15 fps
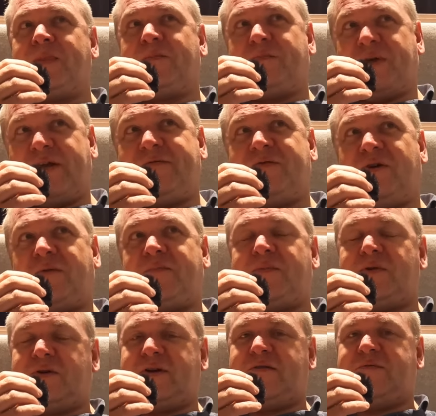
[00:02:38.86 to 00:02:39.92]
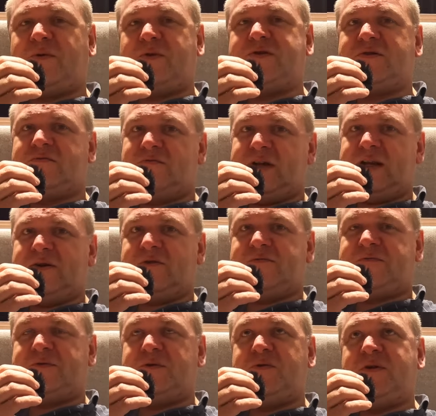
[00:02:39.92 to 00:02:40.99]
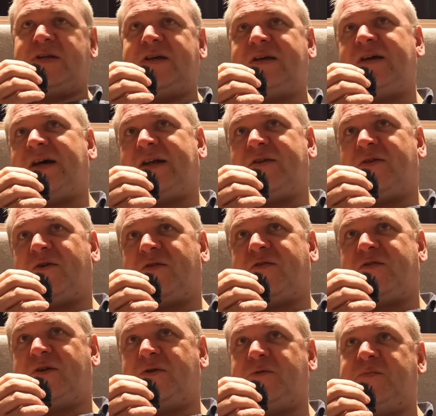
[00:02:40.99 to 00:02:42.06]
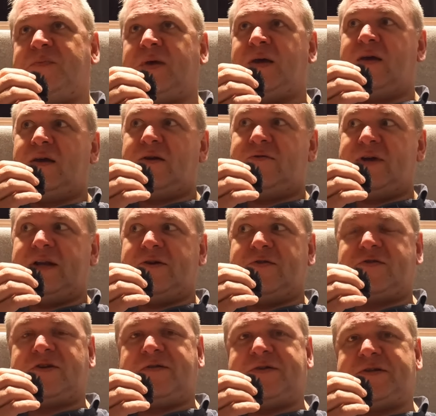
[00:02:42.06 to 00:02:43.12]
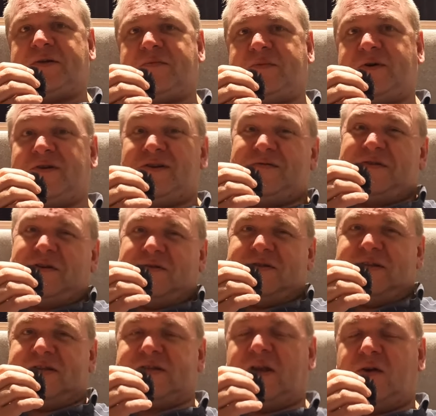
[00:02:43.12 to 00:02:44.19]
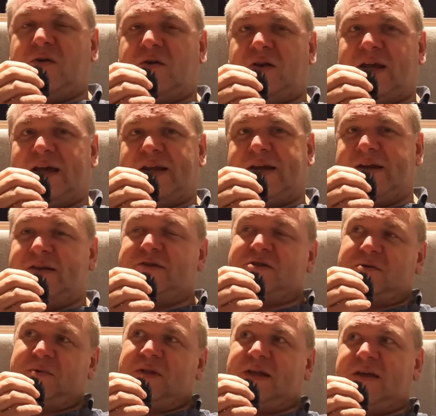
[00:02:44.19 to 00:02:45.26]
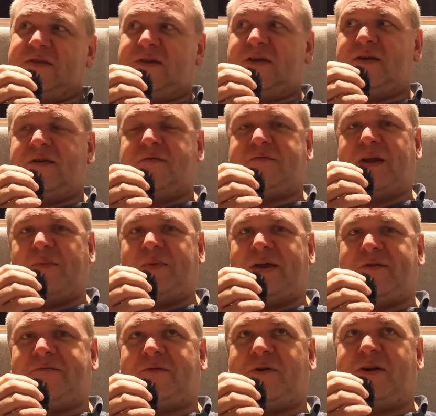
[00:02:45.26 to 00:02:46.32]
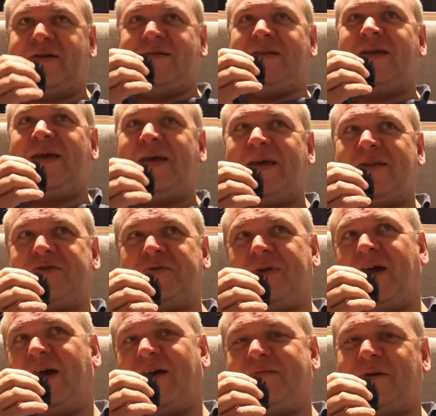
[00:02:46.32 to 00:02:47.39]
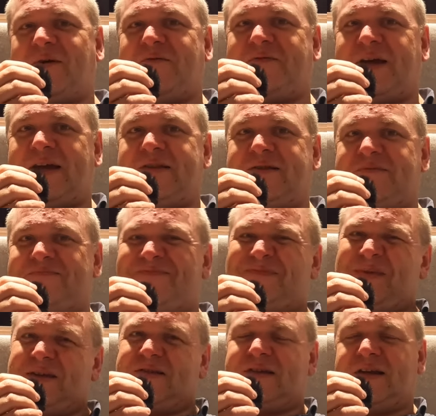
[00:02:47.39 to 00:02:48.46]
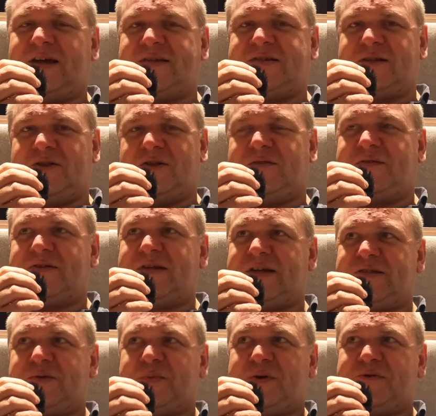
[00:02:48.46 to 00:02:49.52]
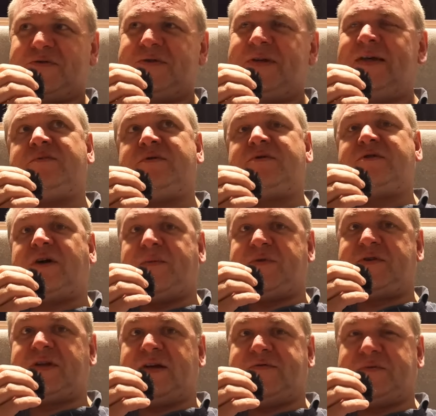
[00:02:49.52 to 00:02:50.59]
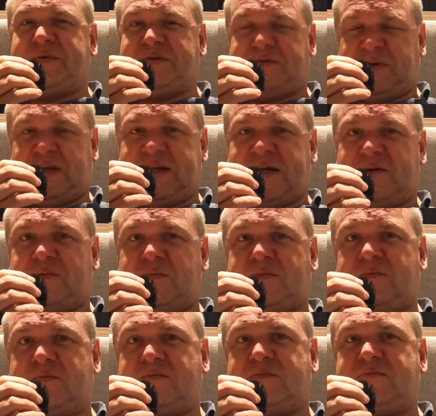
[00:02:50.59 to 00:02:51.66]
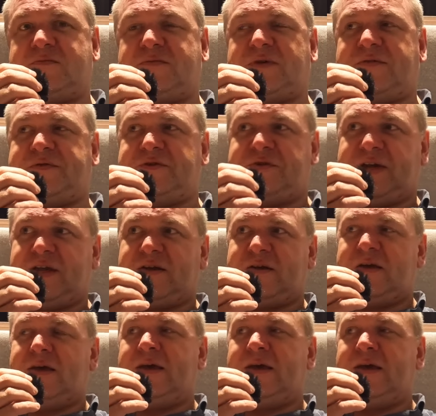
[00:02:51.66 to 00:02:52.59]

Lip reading: But if not, looking forward to really good food and also really good service on board. And of course, it's a long-haul airliner, so we'll get the flatbed for a 2.5-hour flight. It's a nice little novelty, I suppose. So I'm just going to have something to eat now, have a drink.